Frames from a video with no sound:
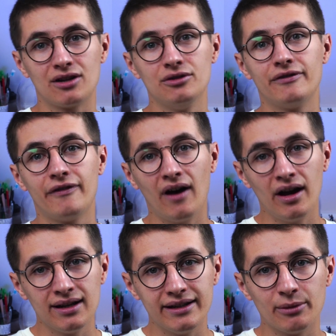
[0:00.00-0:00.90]
could
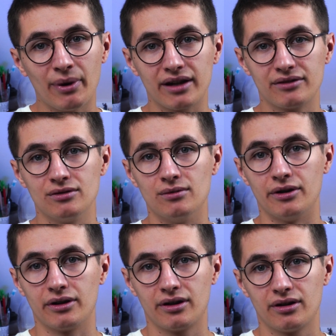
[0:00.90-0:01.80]
finally go back to
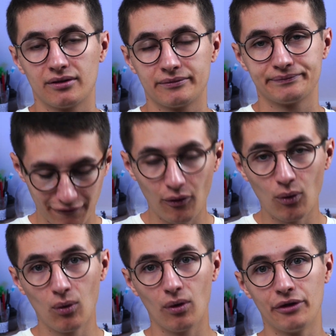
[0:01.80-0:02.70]
work.
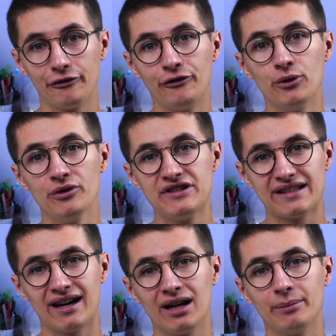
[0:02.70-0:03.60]
For the first
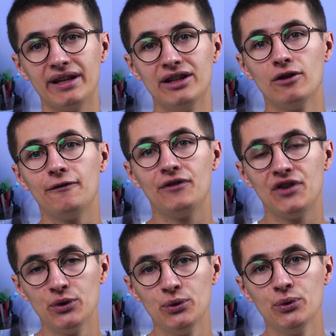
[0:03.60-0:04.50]
time in a
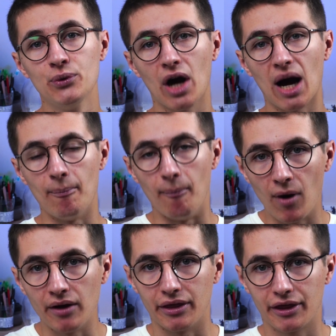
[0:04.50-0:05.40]
few
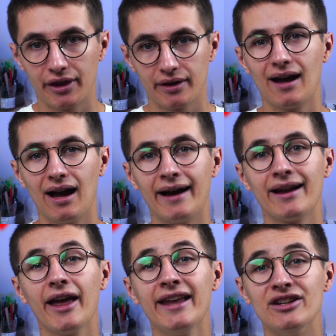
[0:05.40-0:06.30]
months, I
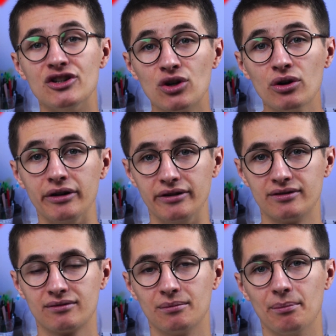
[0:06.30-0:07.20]
enjoyed
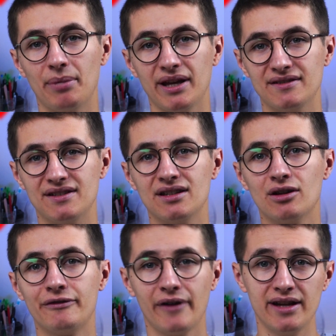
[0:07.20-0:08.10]
painting a
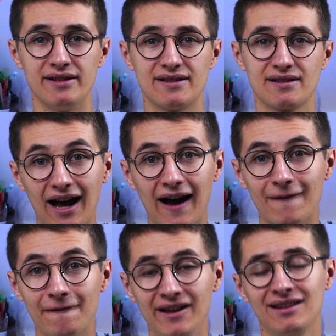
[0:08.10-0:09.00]
face. I
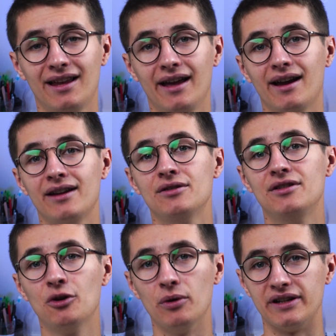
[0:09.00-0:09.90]
felt like I could
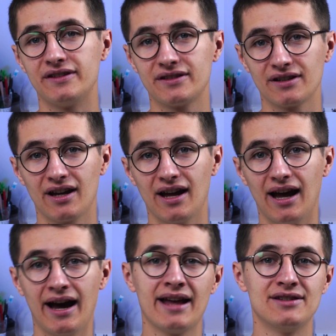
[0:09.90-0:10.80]
do it.
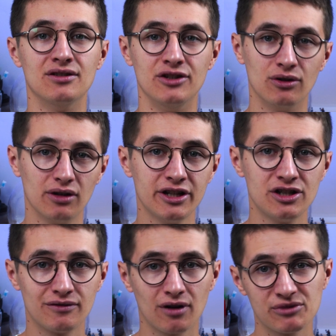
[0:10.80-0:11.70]
I had the
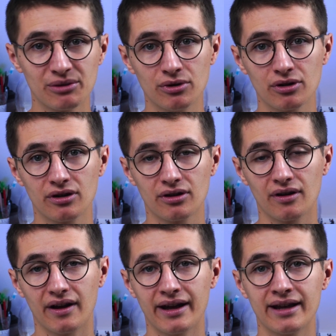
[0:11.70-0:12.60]
knowledge from the book
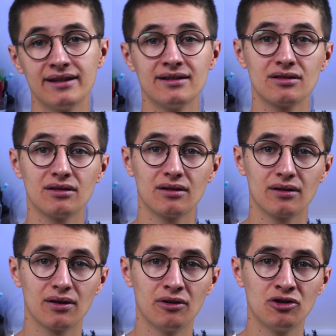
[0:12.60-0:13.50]
and
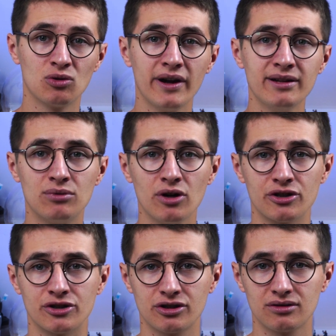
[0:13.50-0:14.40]
a great
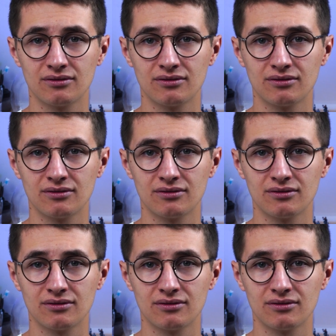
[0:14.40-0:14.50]
brush.